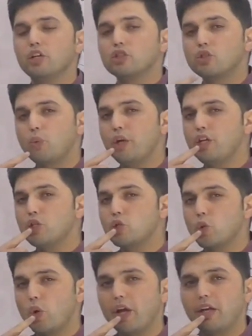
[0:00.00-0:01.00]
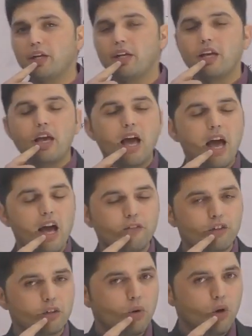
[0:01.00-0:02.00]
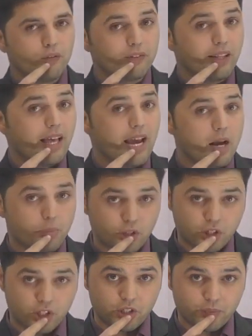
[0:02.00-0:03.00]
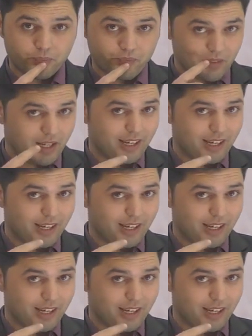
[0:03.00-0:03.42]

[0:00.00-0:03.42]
so we join our both lips.